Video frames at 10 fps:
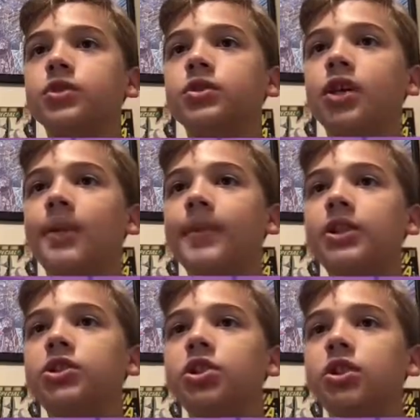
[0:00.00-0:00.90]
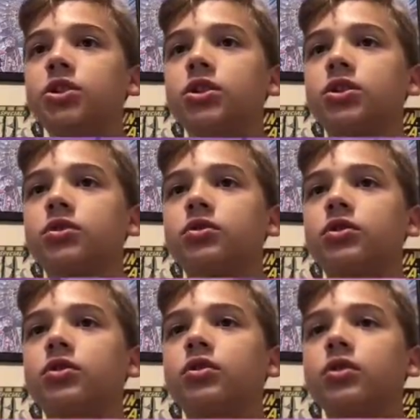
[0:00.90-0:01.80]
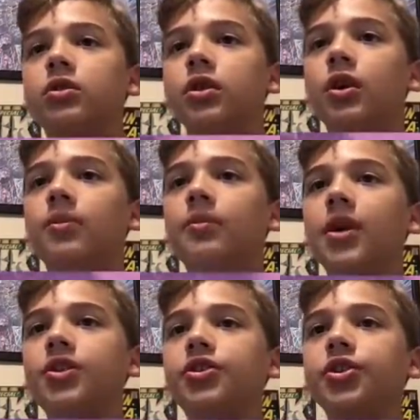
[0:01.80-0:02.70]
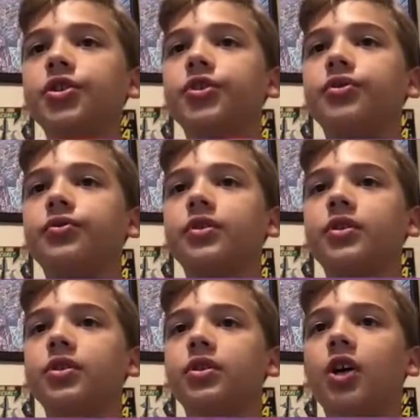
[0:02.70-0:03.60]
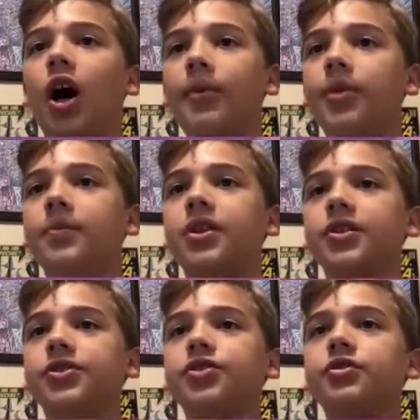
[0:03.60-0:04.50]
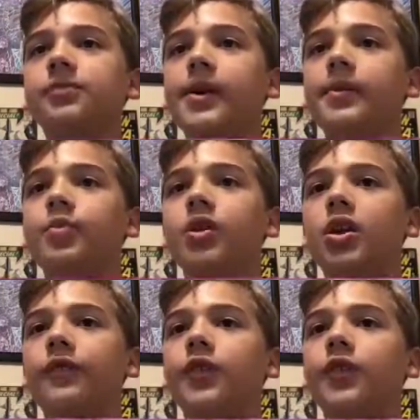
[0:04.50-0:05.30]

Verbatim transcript: Yeah, make sure to just make sure you comment because you can maybe be in a